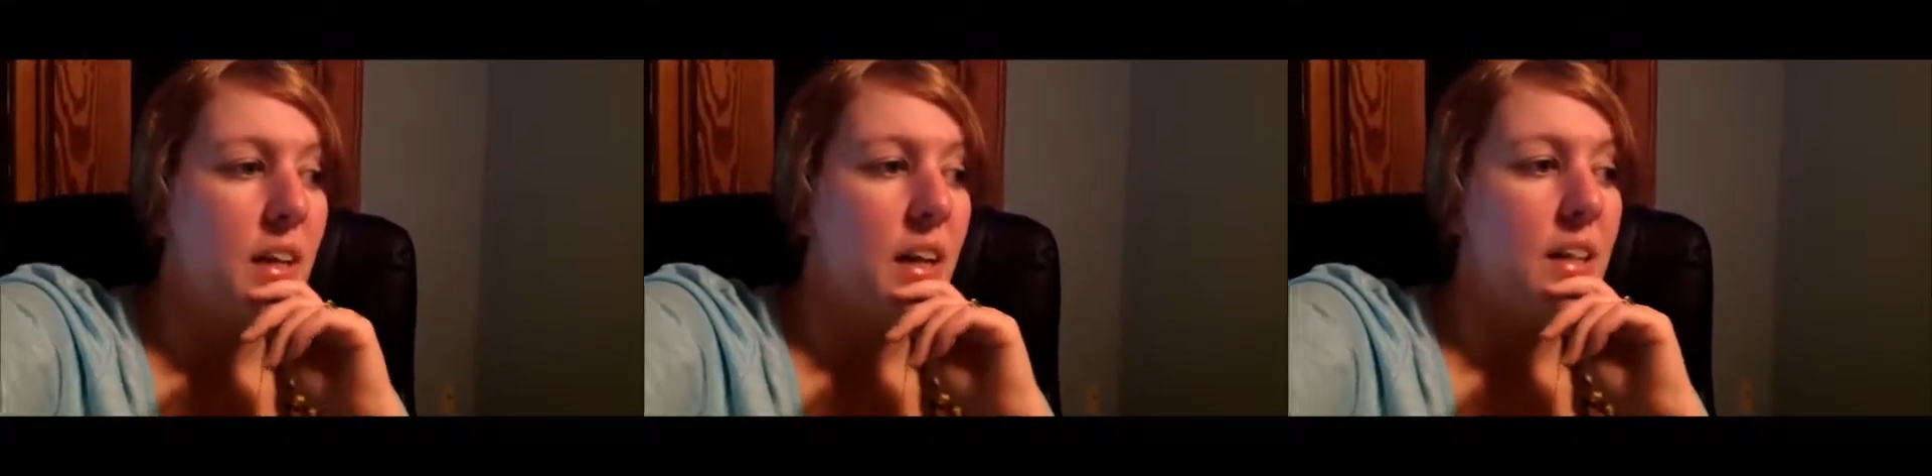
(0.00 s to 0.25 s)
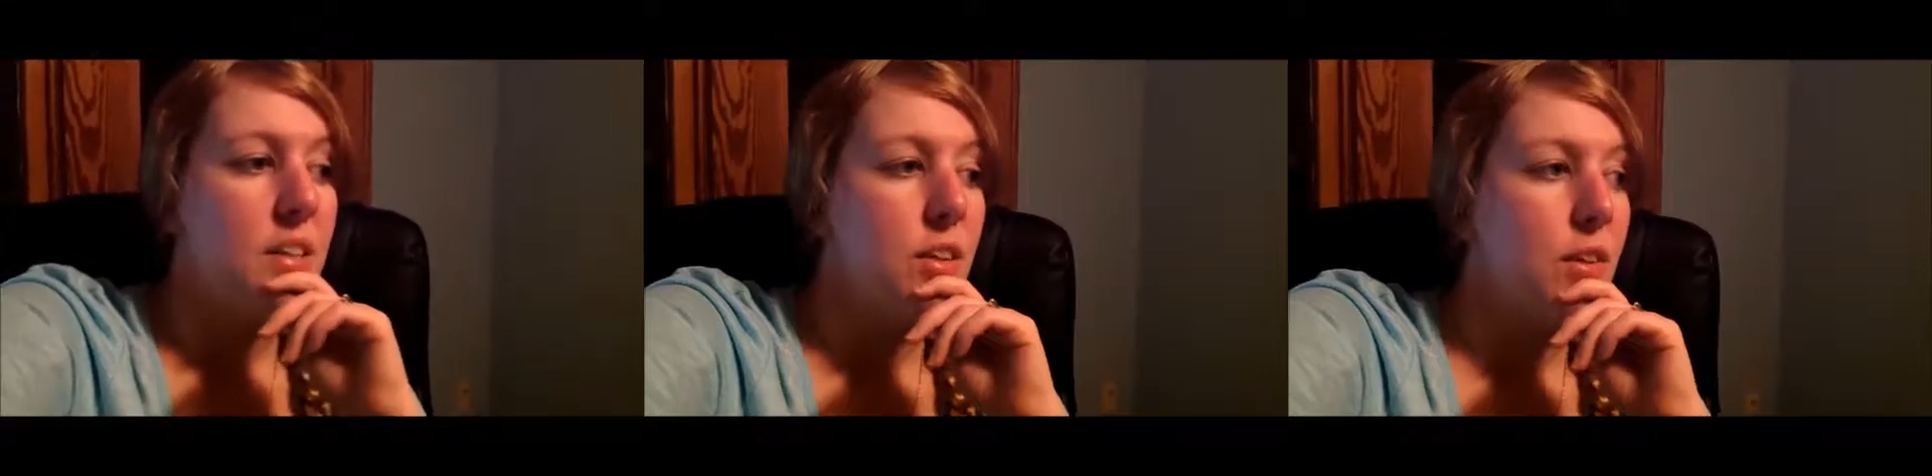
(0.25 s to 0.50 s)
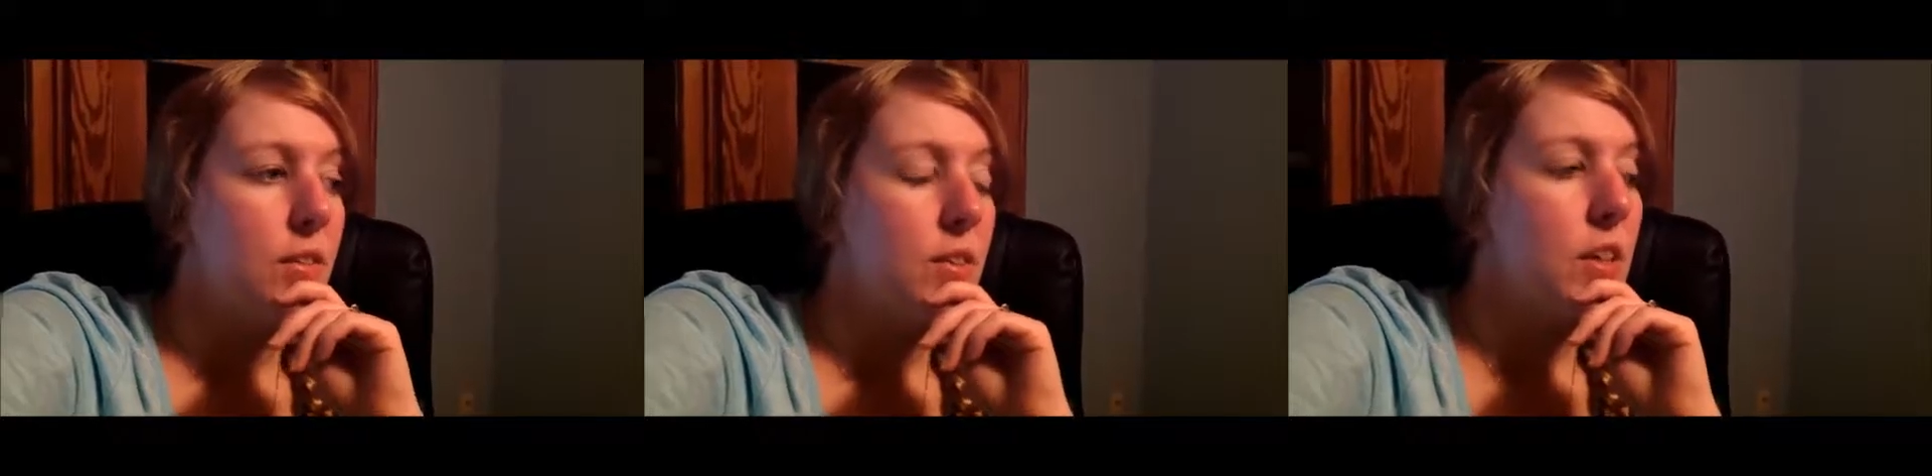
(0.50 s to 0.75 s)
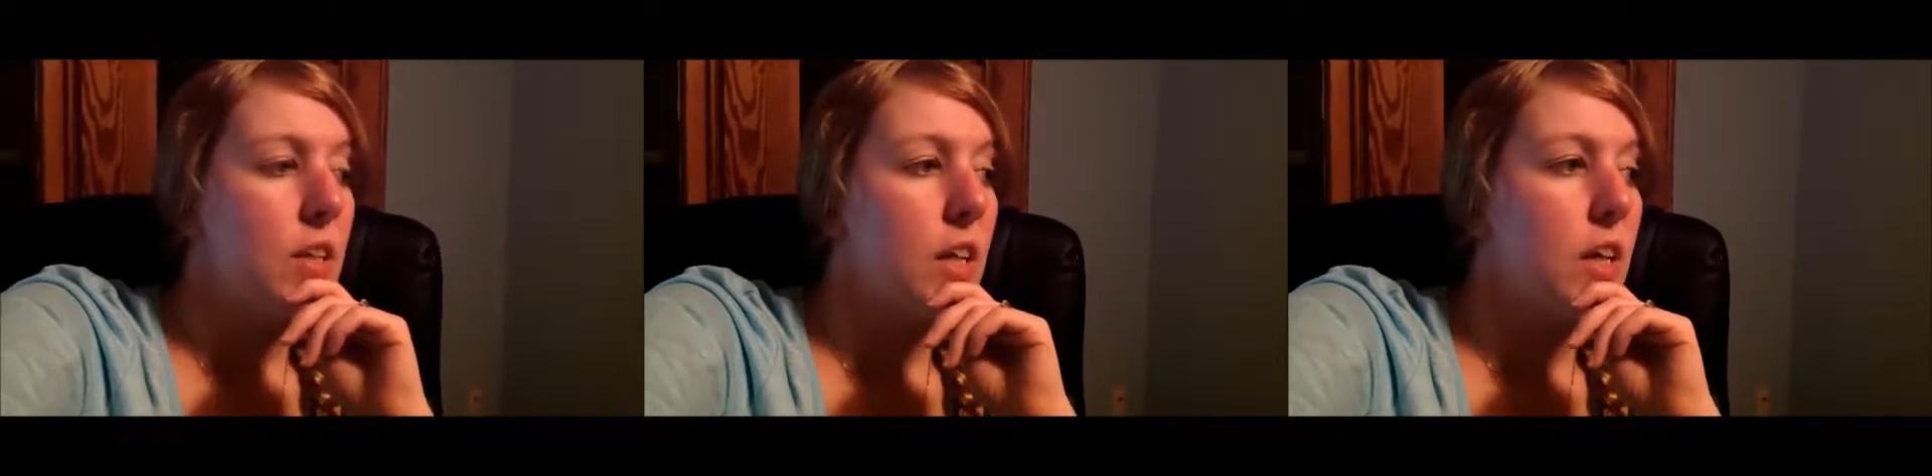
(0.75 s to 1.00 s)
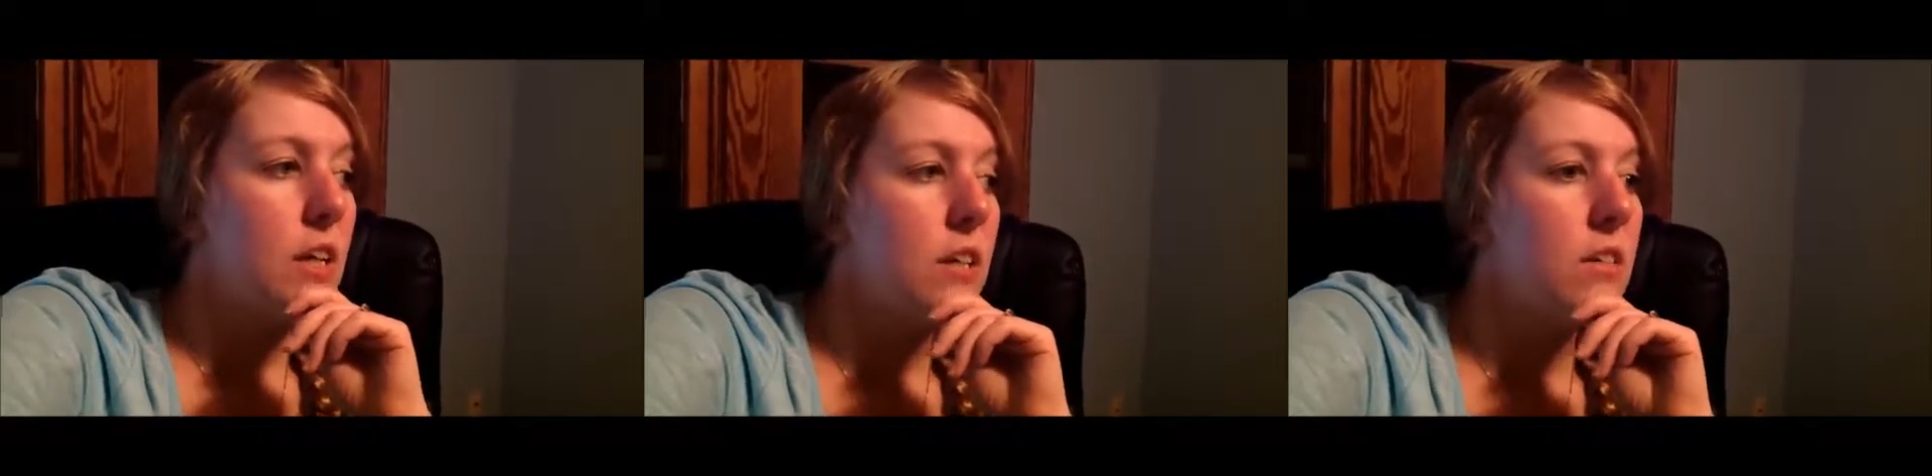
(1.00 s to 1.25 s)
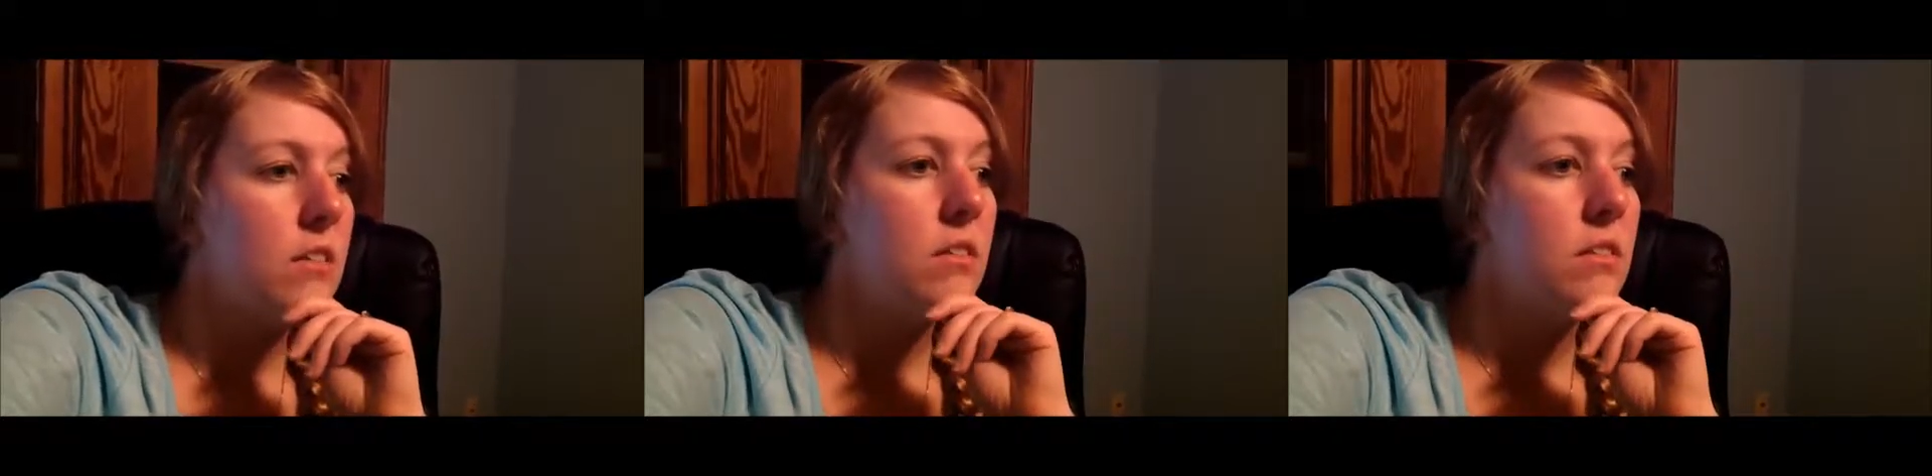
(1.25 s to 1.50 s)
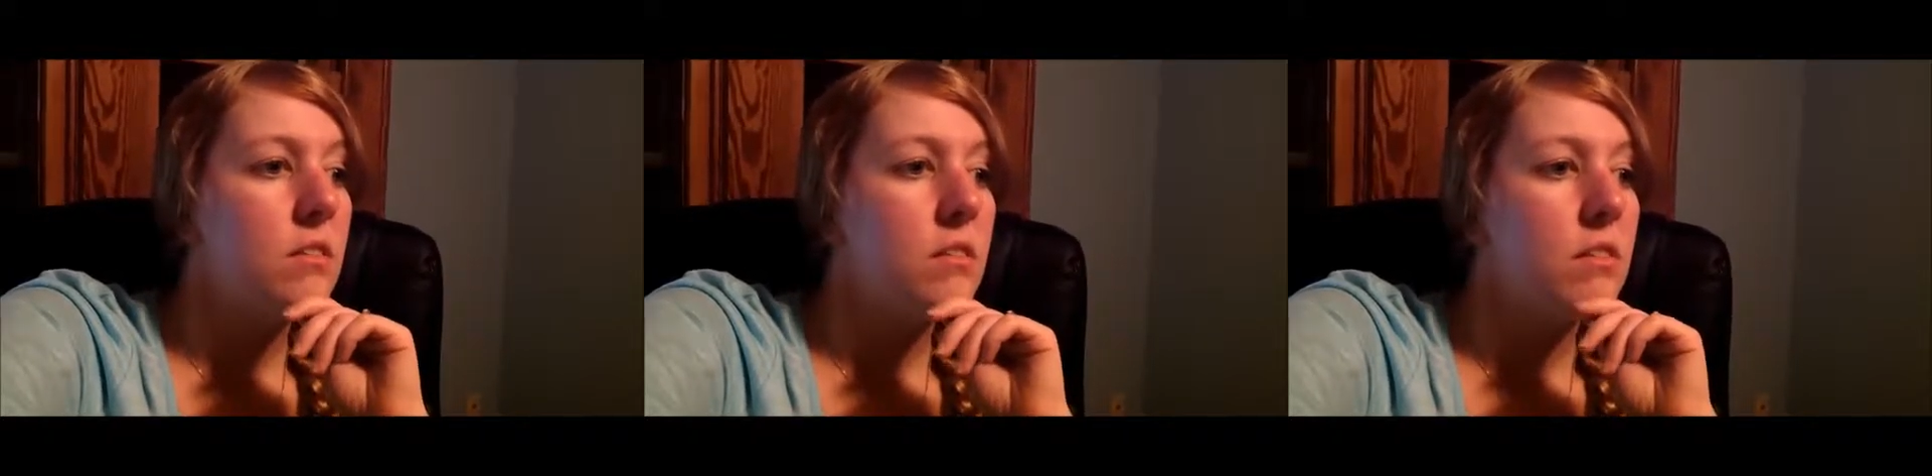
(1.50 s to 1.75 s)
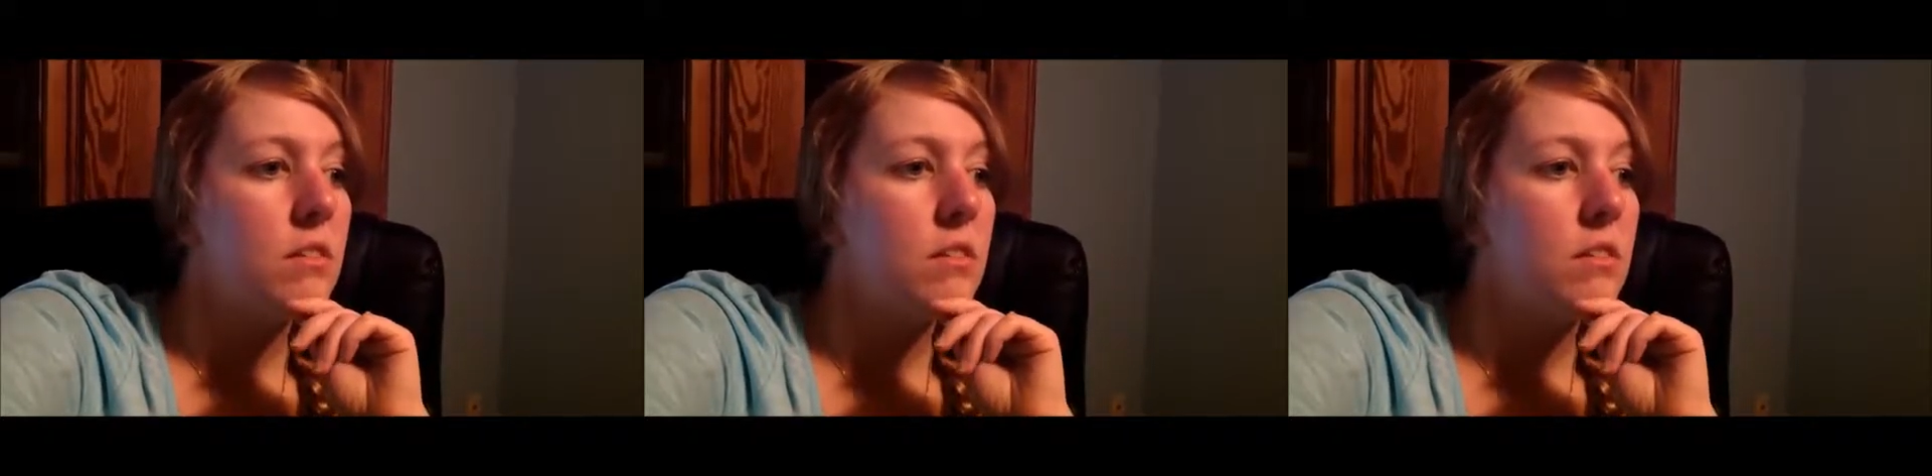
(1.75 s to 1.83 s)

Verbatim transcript: and I still have to go down and,